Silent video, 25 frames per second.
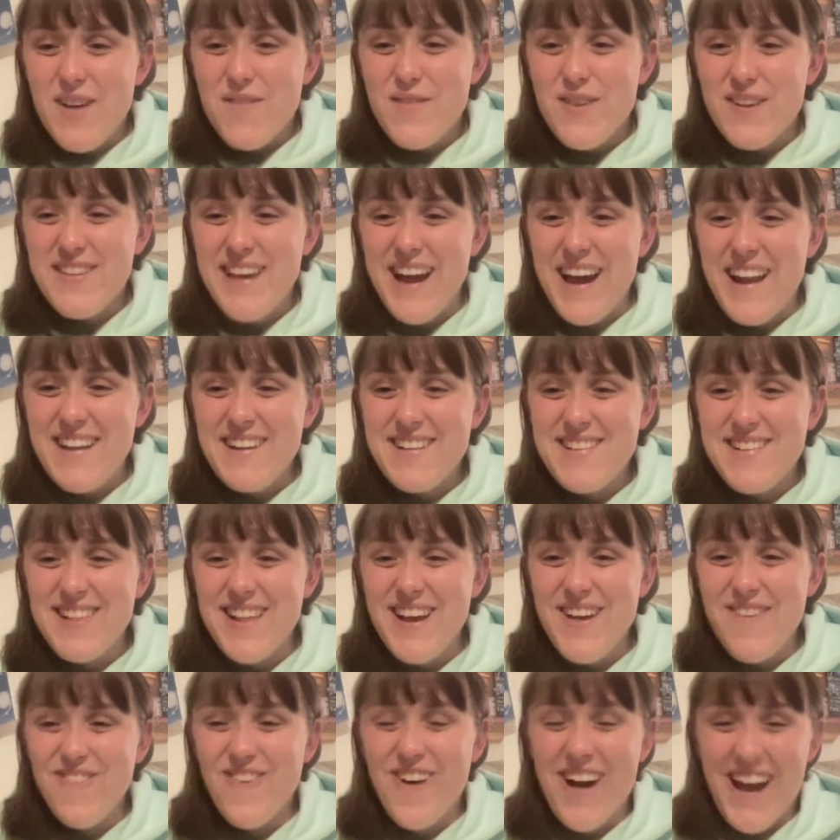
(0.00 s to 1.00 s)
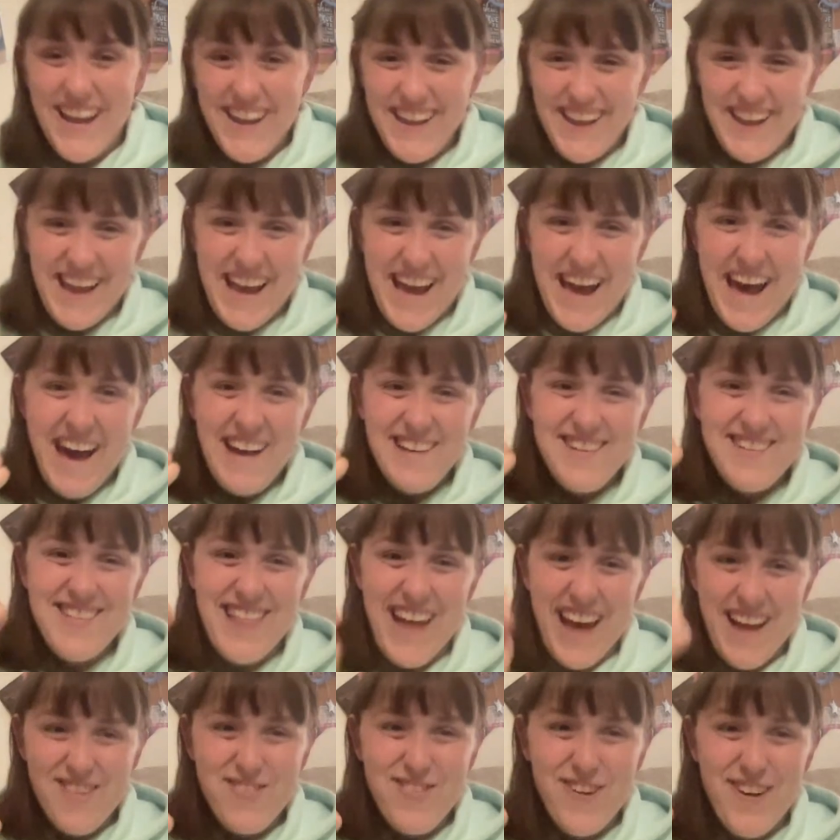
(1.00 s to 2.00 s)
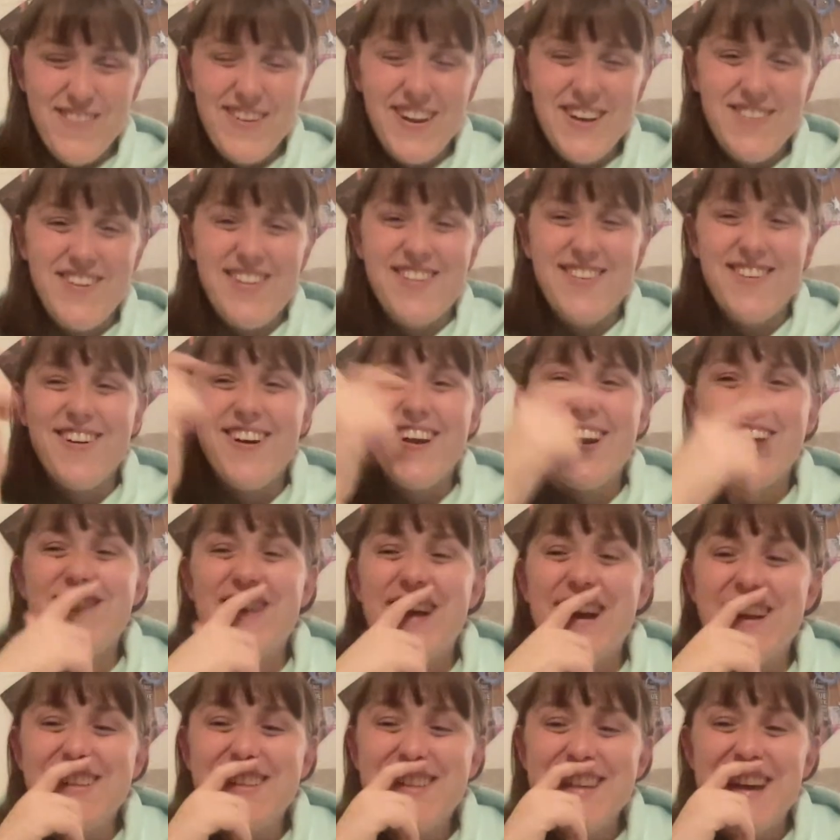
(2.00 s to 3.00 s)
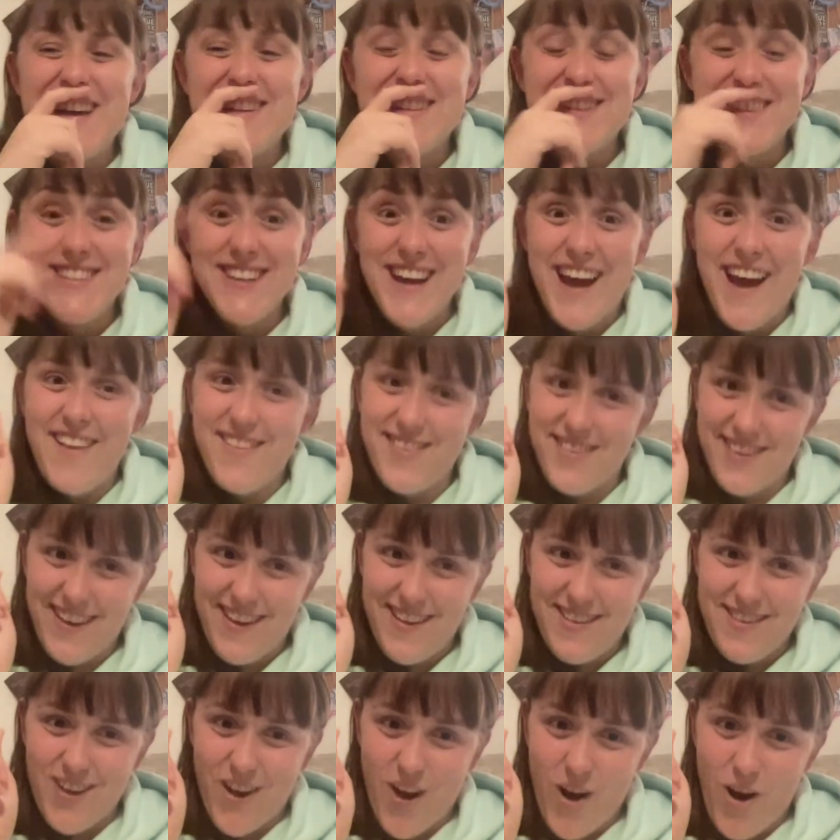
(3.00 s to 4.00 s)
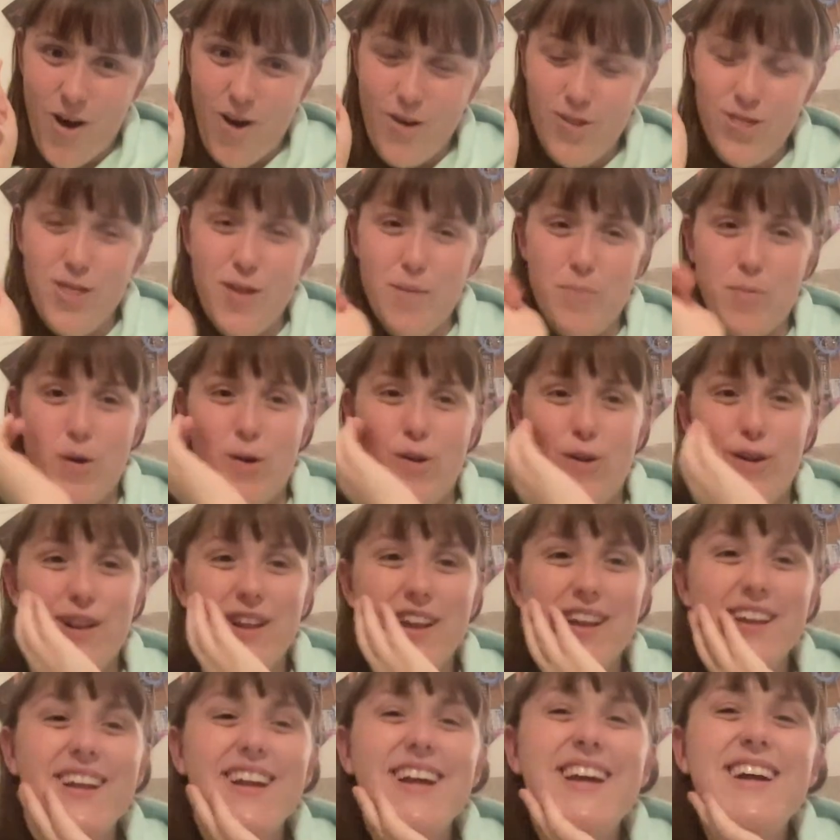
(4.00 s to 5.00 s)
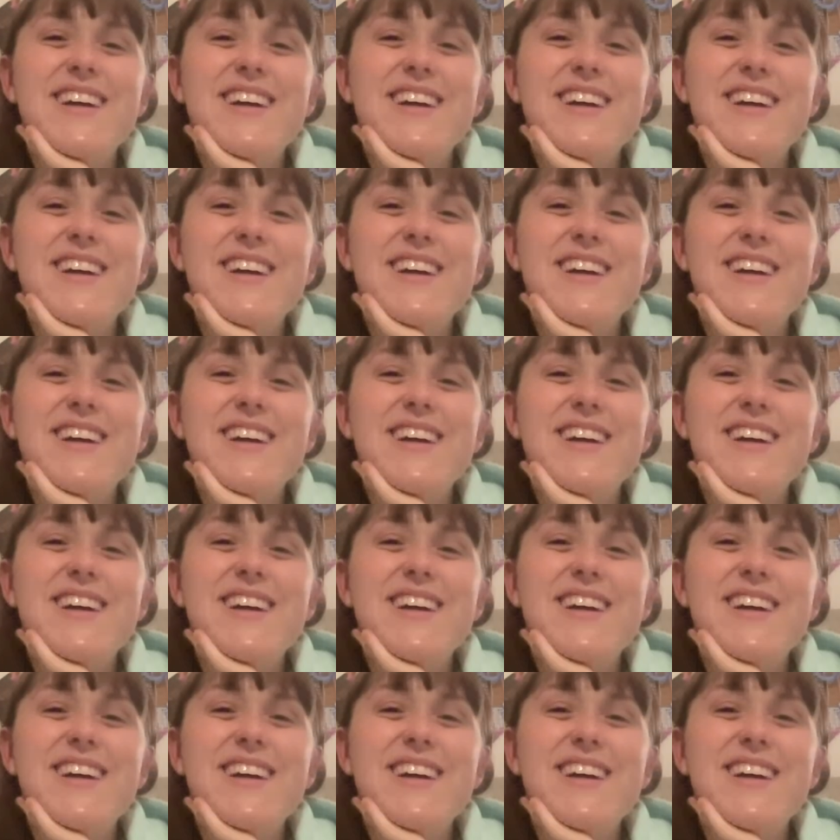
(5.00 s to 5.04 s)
Britannic Slipway. Yes, that's what I'm going to be talking about, Jess. Jess is on the ball.